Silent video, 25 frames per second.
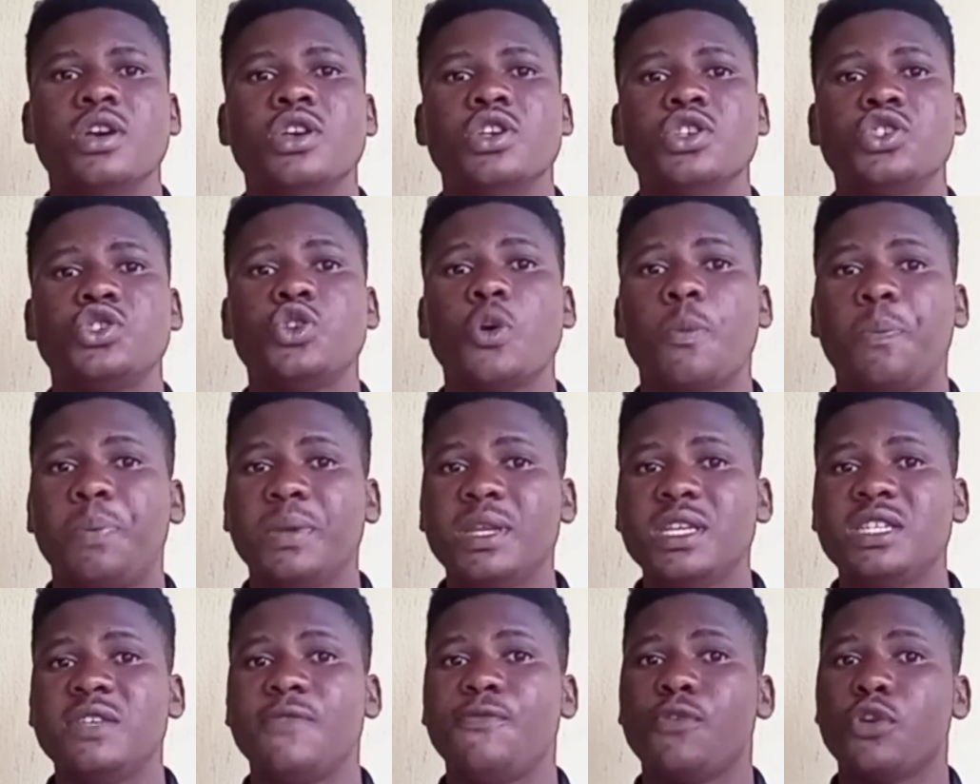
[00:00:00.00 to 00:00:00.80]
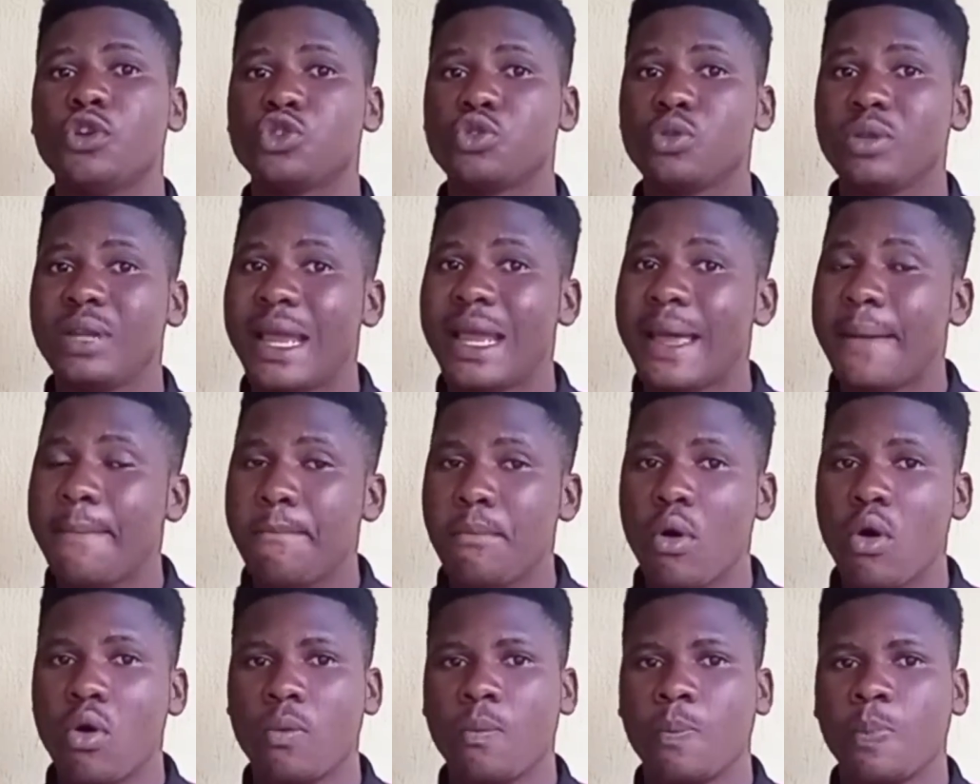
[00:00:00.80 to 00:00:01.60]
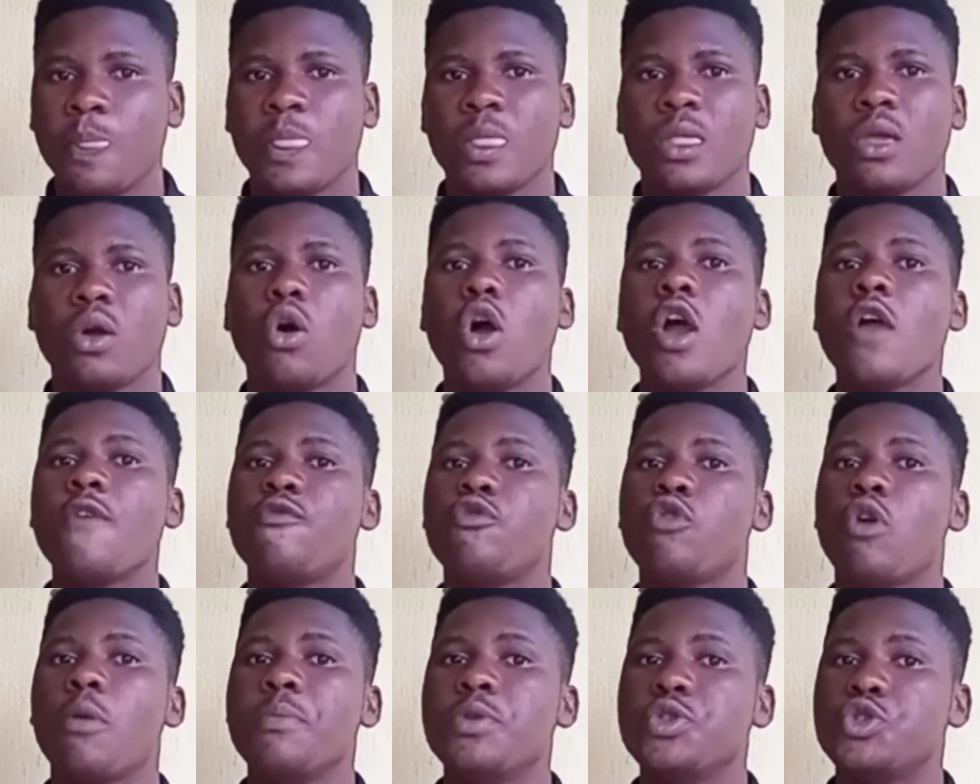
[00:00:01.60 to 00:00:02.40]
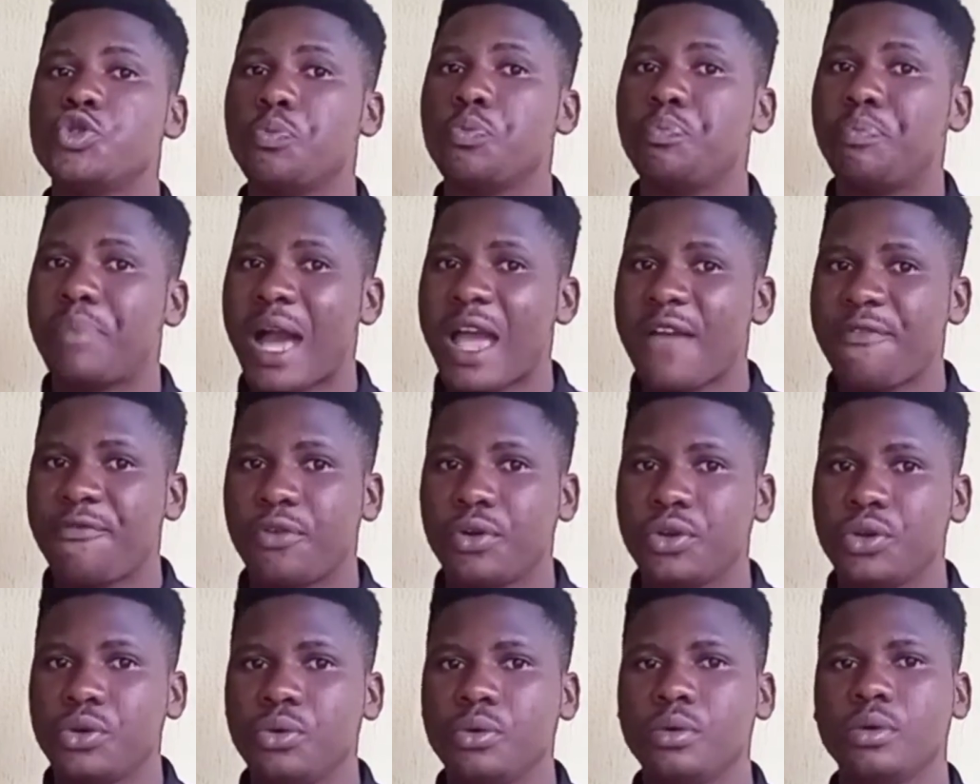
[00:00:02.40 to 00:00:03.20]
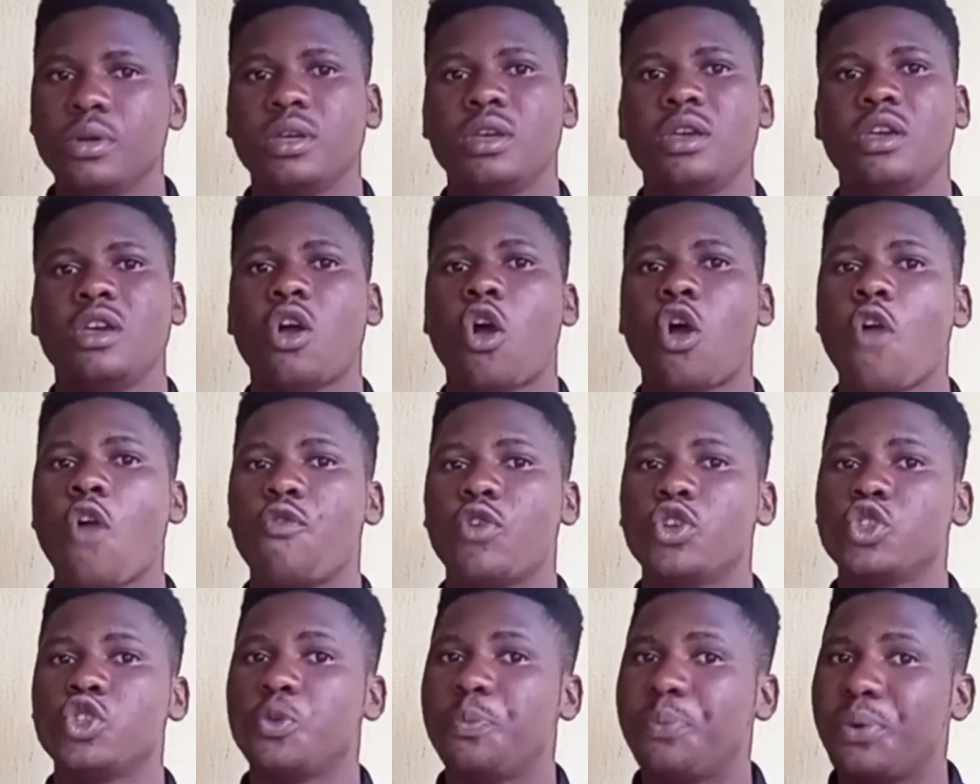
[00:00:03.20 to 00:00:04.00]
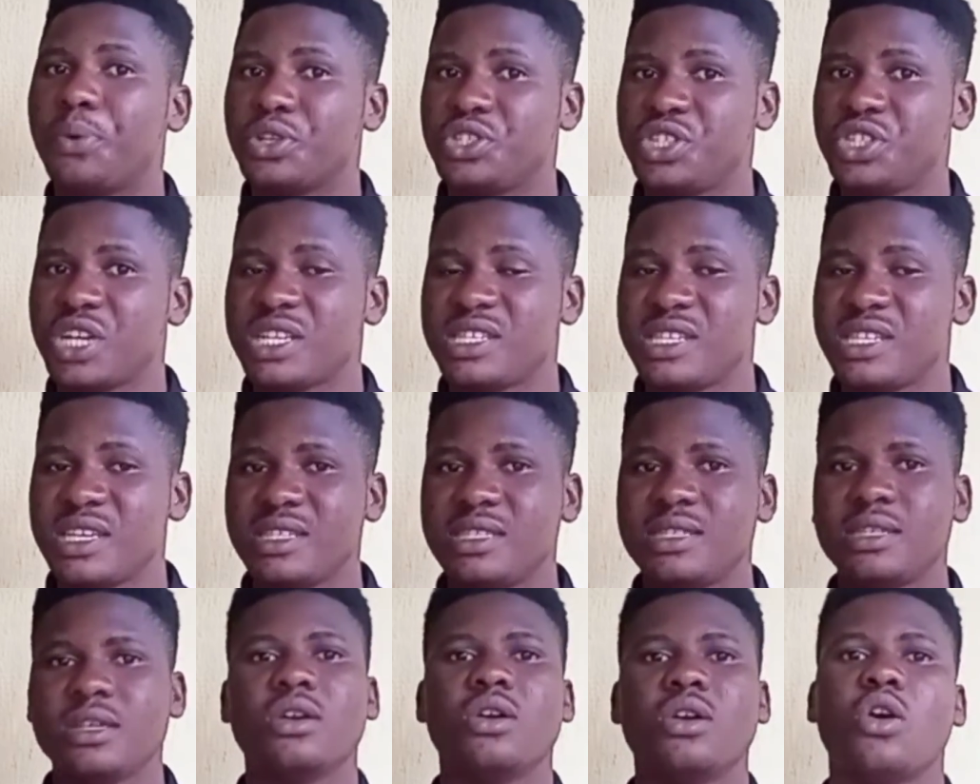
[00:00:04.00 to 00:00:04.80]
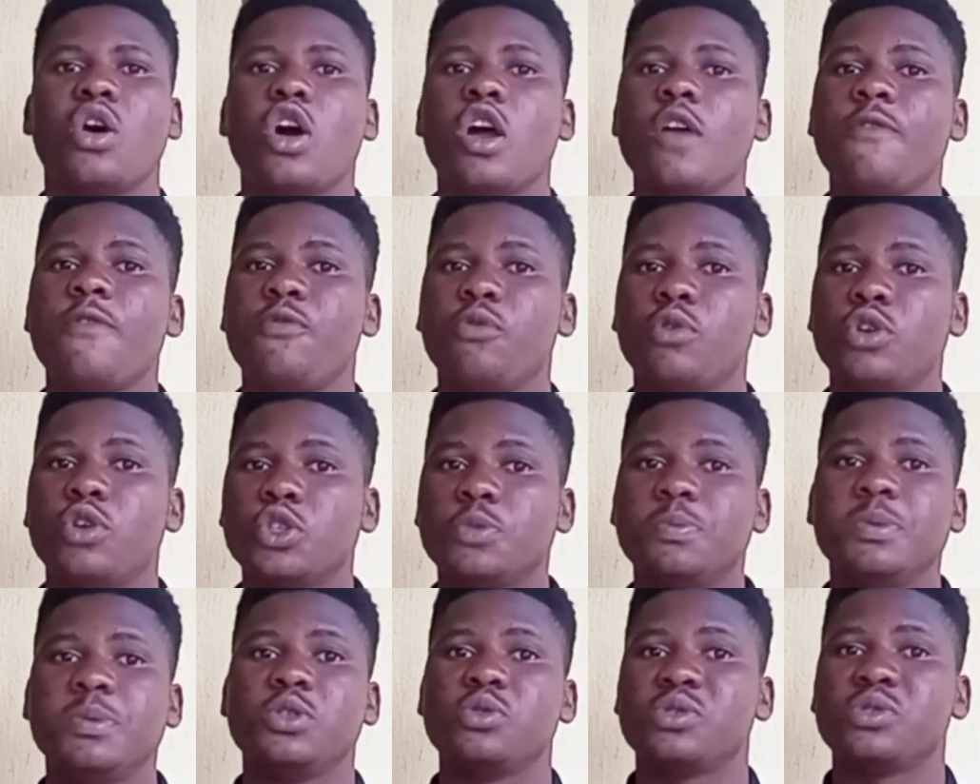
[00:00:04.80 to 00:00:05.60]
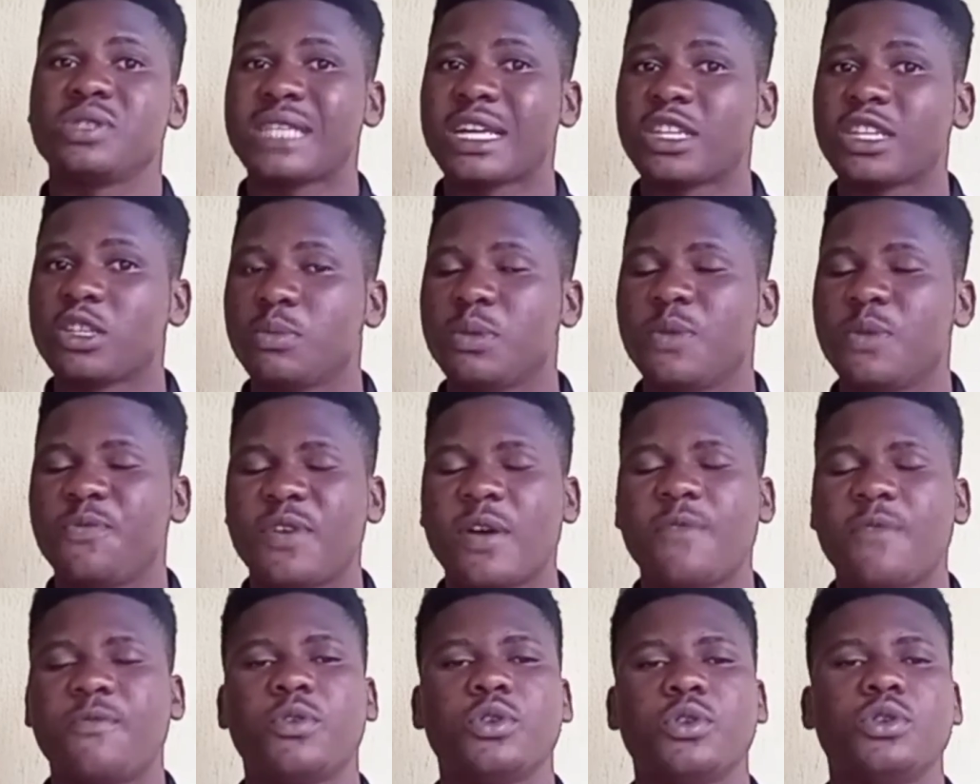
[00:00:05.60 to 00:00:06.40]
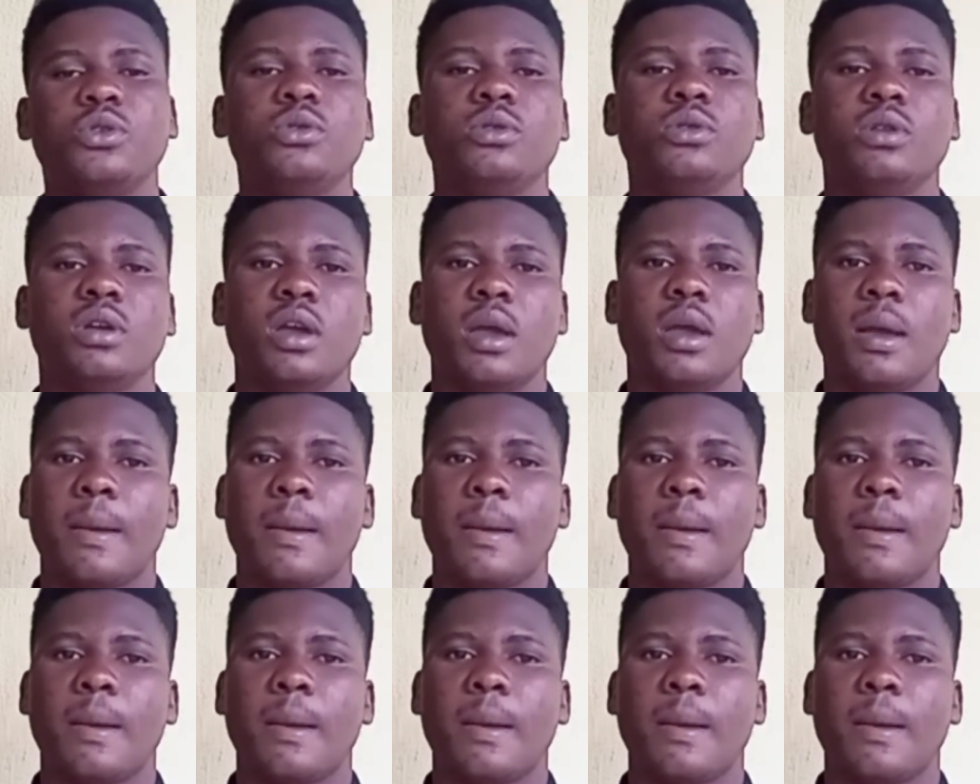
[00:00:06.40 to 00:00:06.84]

So please, if you want to learn more, or if you want me to buy for you, or if you want to purchase it, or if you want me to start up the farm for you,